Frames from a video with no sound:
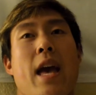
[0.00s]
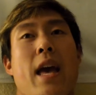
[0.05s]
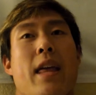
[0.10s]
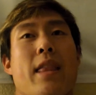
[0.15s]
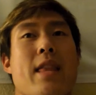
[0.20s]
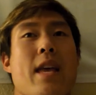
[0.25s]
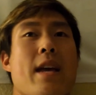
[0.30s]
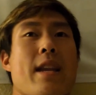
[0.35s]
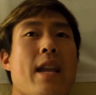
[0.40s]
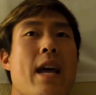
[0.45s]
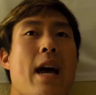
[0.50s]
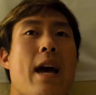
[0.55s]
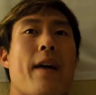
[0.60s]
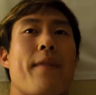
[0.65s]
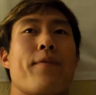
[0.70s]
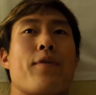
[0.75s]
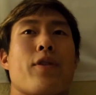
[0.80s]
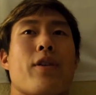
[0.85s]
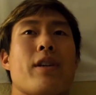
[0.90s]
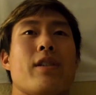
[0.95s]
and then
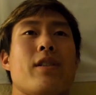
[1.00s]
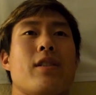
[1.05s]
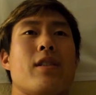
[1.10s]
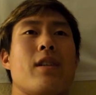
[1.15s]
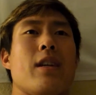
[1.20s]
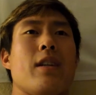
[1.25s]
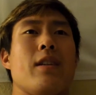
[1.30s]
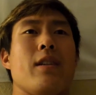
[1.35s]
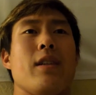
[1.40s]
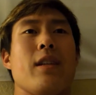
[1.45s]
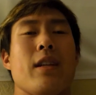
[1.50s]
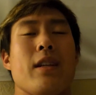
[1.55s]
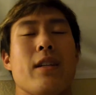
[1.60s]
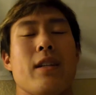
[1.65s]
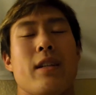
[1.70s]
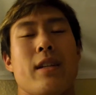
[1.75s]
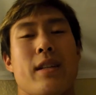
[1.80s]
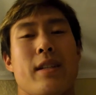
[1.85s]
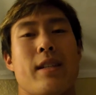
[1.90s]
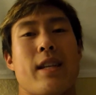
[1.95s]
after I just kind of
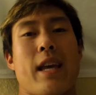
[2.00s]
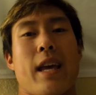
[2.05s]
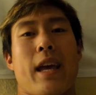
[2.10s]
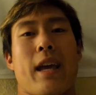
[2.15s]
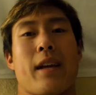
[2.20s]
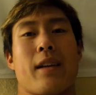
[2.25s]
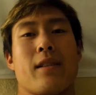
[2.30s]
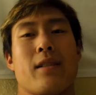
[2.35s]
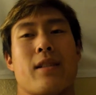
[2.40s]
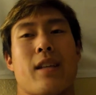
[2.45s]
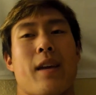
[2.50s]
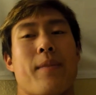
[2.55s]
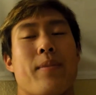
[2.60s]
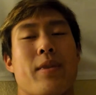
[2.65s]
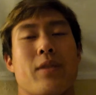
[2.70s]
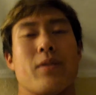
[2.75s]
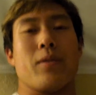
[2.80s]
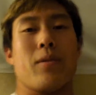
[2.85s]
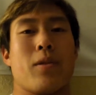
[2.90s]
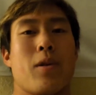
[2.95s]
needed a day because I've
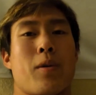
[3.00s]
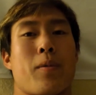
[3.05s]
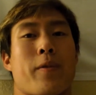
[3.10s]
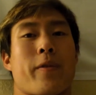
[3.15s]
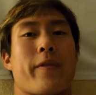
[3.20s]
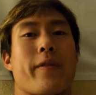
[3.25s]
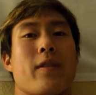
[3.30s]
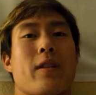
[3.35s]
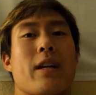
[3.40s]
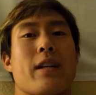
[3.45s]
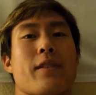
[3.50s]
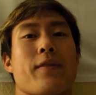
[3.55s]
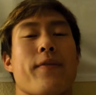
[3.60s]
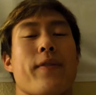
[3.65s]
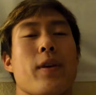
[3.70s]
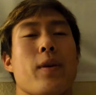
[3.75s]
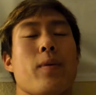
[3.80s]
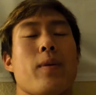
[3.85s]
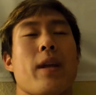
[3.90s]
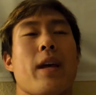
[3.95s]
been doing homework for the last
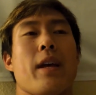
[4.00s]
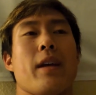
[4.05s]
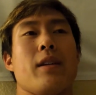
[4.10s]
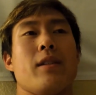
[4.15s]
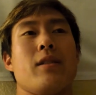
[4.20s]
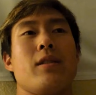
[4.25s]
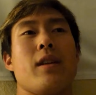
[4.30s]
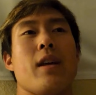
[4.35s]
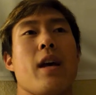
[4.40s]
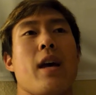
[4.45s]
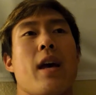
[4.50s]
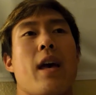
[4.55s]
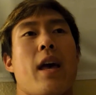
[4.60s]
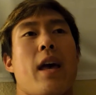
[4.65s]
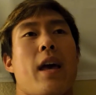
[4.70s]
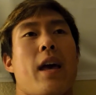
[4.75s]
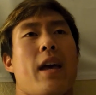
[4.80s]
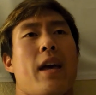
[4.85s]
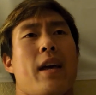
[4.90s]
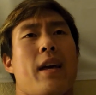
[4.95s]
few days
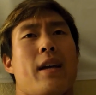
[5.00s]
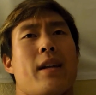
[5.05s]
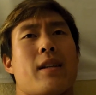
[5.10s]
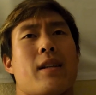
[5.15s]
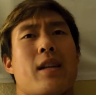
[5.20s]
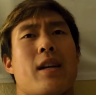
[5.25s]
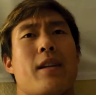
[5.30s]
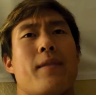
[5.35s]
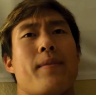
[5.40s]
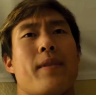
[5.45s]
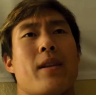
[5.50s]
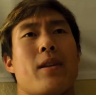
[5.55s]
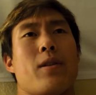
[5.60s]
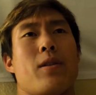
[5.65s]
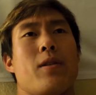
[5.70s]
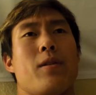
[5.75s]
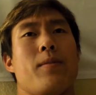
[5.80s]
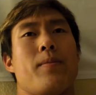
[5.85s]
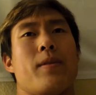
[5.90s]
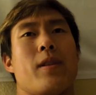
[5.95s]
and kind of being
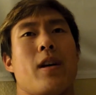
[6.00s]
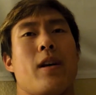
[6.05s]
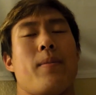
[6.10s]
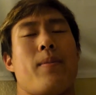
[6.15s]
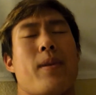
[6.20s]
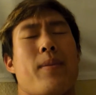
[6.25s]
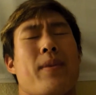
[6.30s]
cooped up.